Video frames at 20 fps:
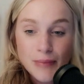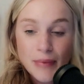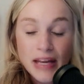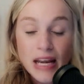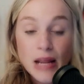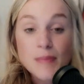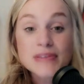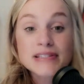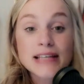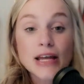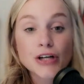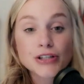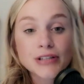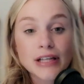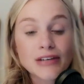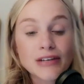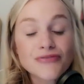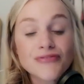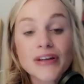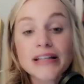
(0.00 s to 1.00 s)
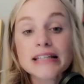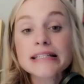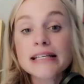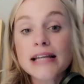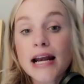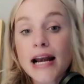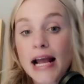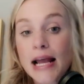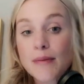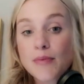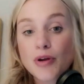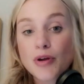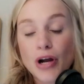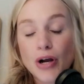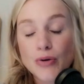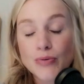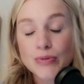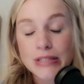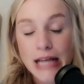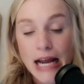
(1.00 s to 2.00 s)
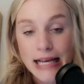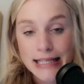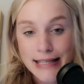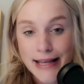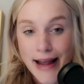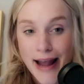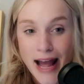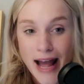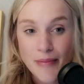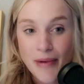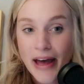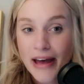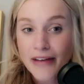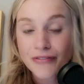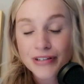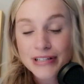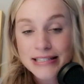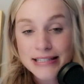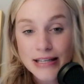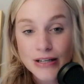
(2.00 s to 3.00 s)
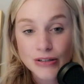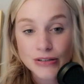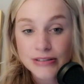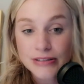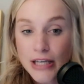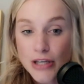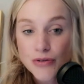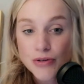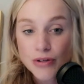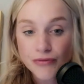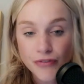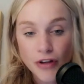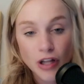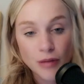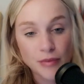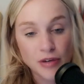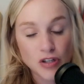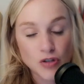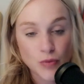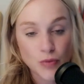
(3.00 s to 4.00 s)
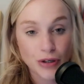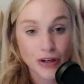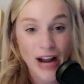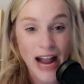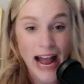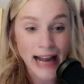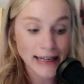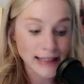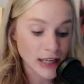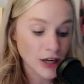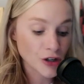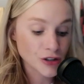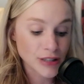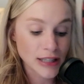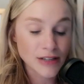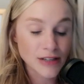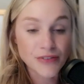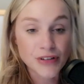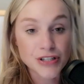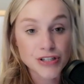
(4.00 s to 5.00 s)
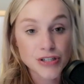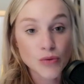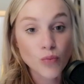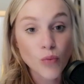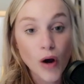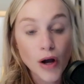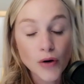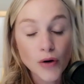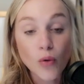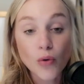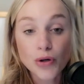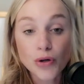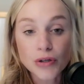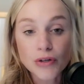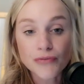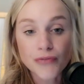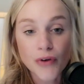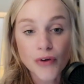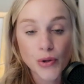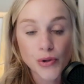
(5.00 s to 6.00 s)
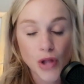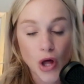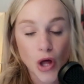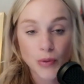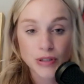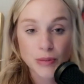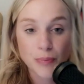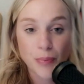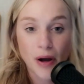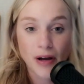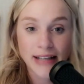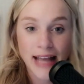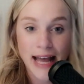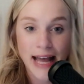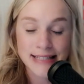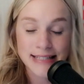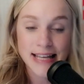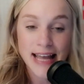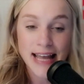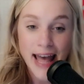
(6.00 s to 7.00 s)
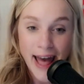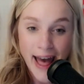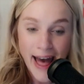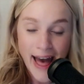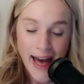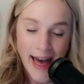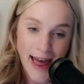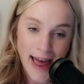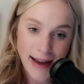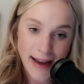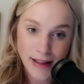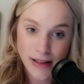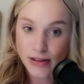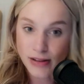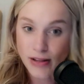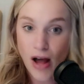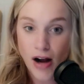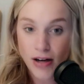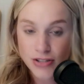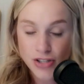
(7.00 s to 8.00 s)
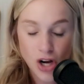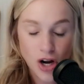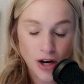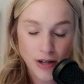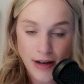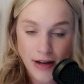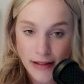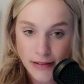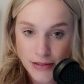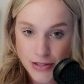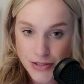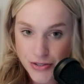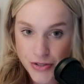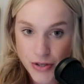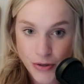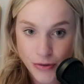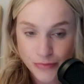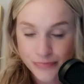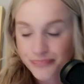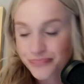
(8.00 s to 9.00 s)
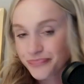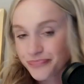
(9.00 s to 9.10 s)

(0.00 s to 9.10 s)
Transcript: My name is Caroline Fenton, and I am your host, as I am every single day. You can follow me on Twitter at Caroline Fenton1, or you can follow along with the podcast at Locked On LSU.